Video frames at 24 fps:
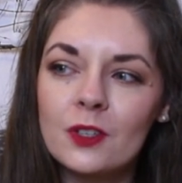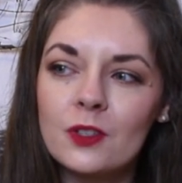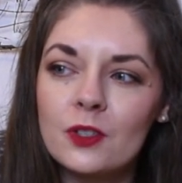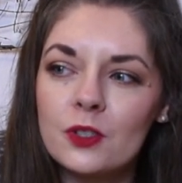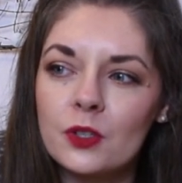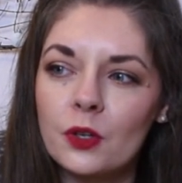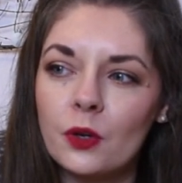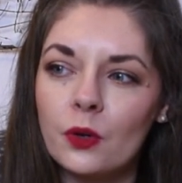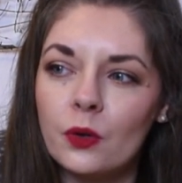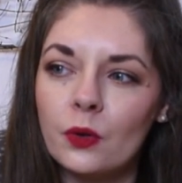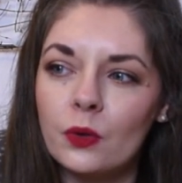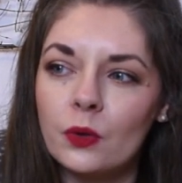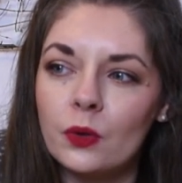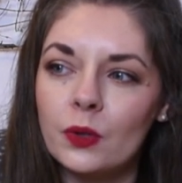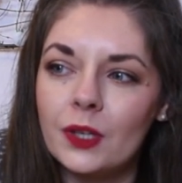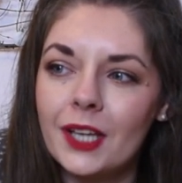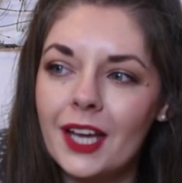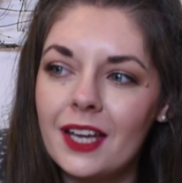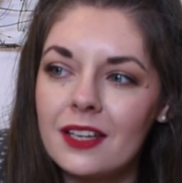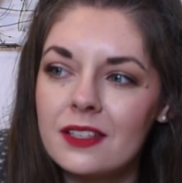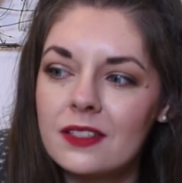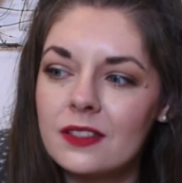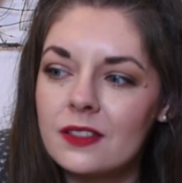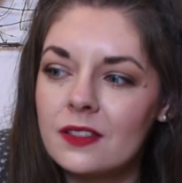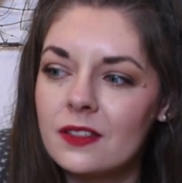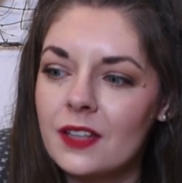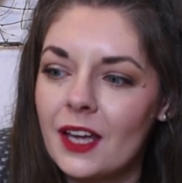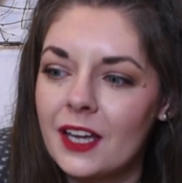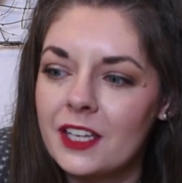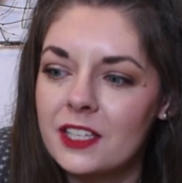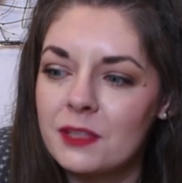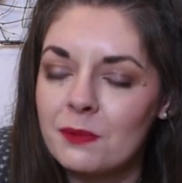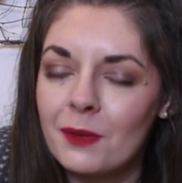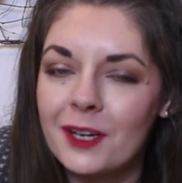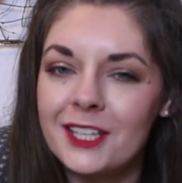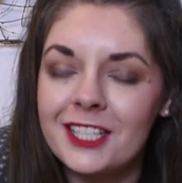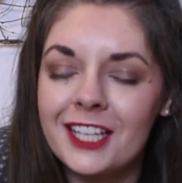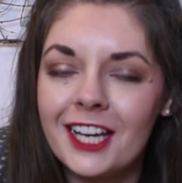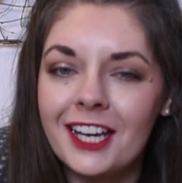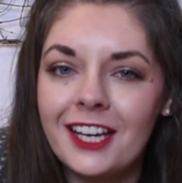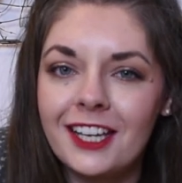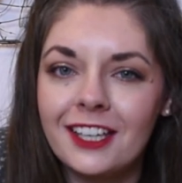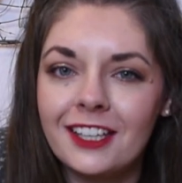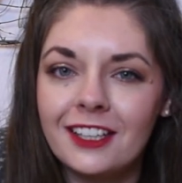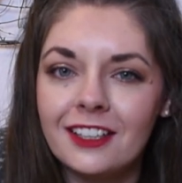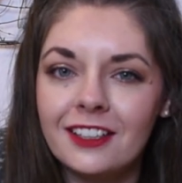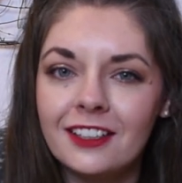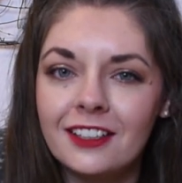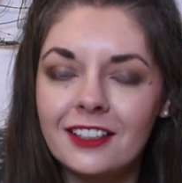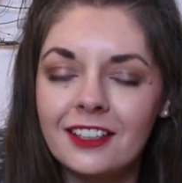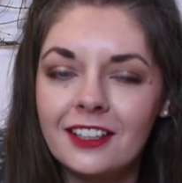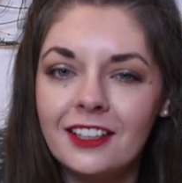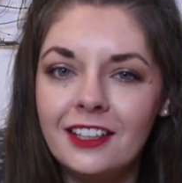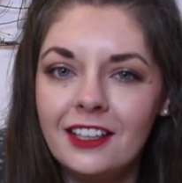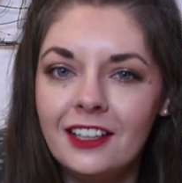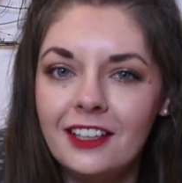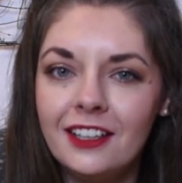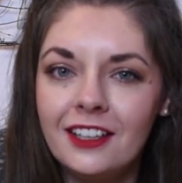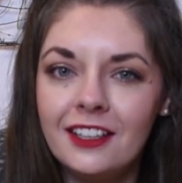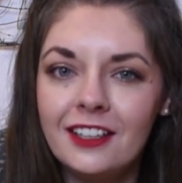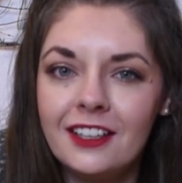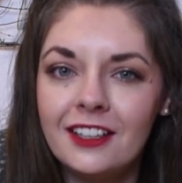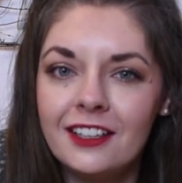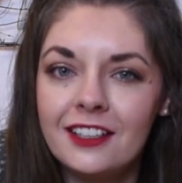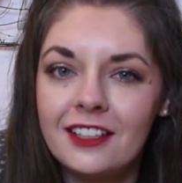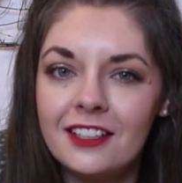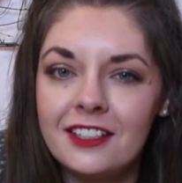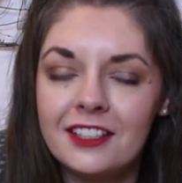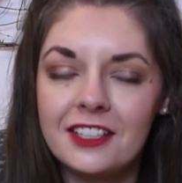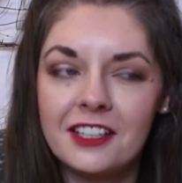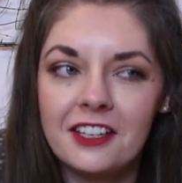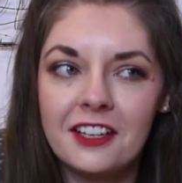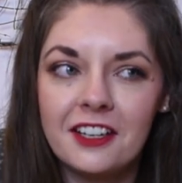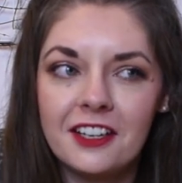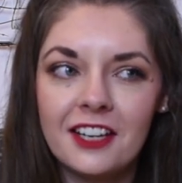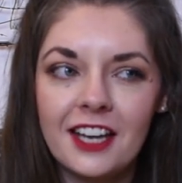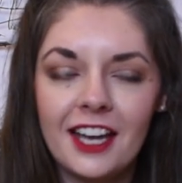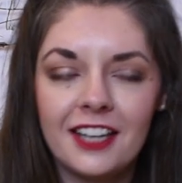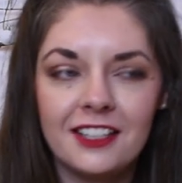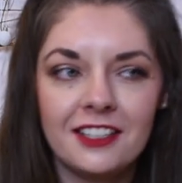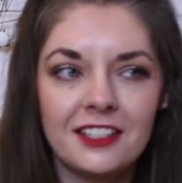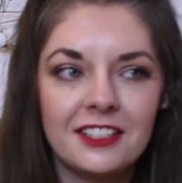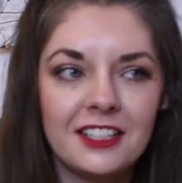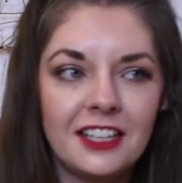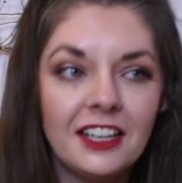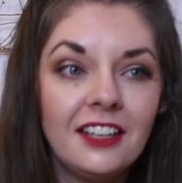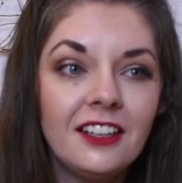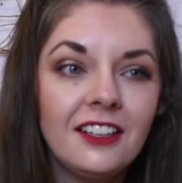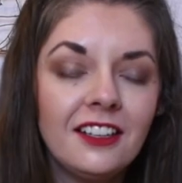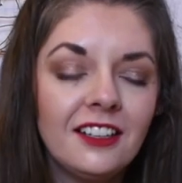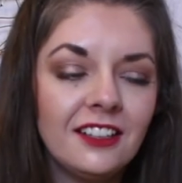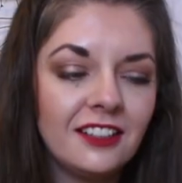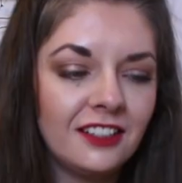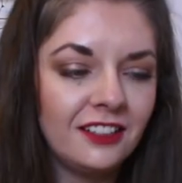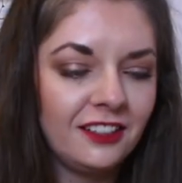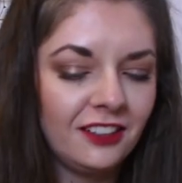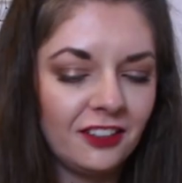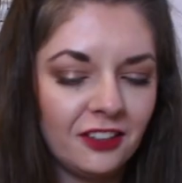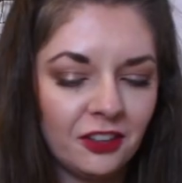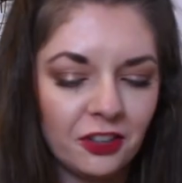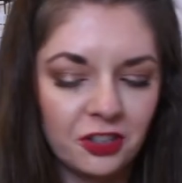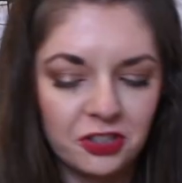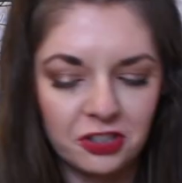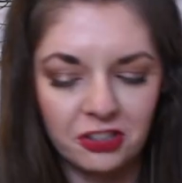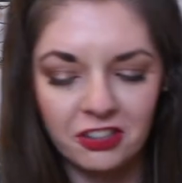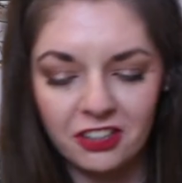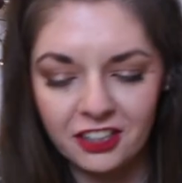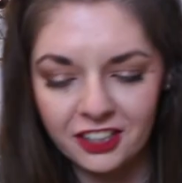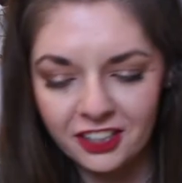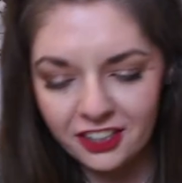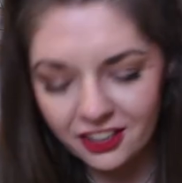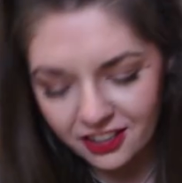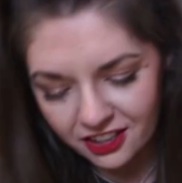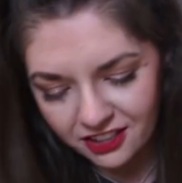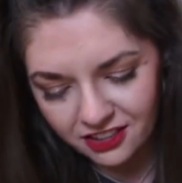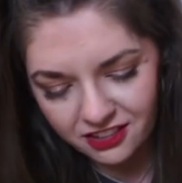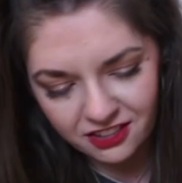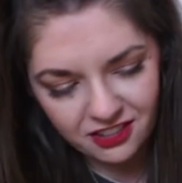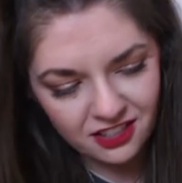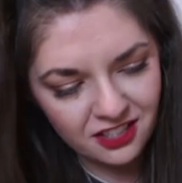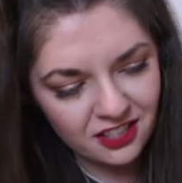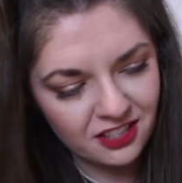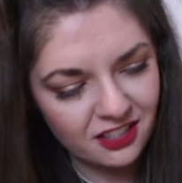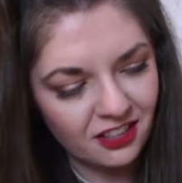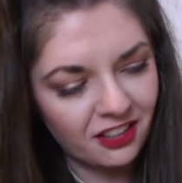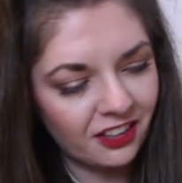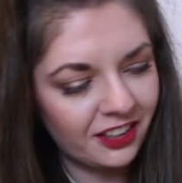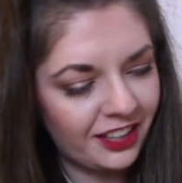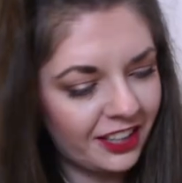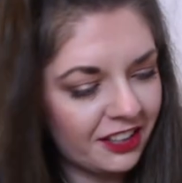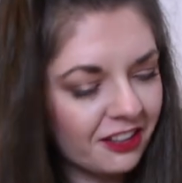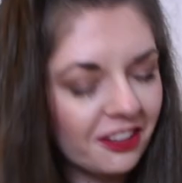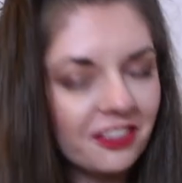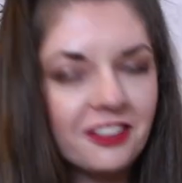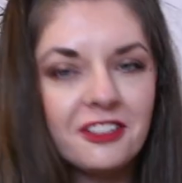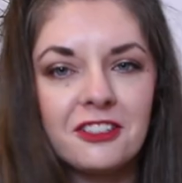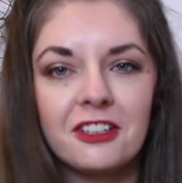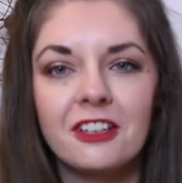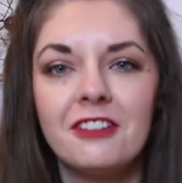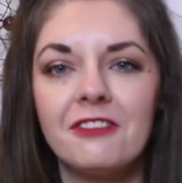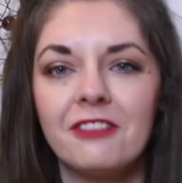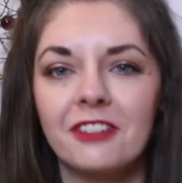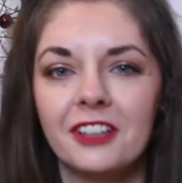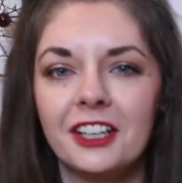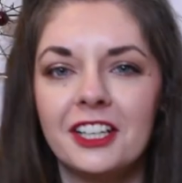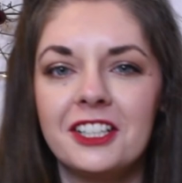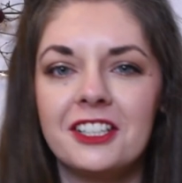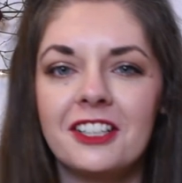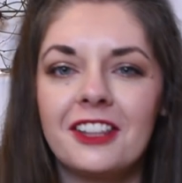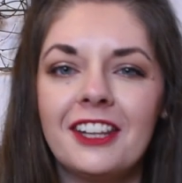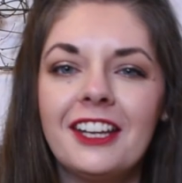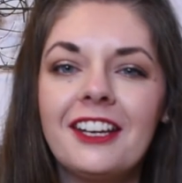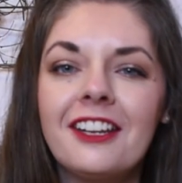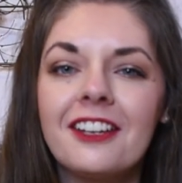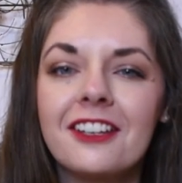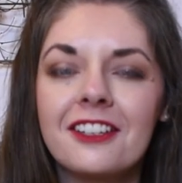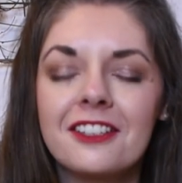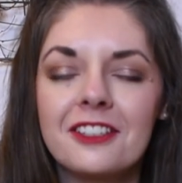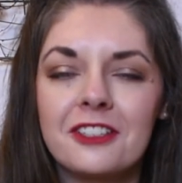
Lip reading: So yes, that's my day. Dinner, editing, hot chocolate, and snuggling on the sofa, I should think.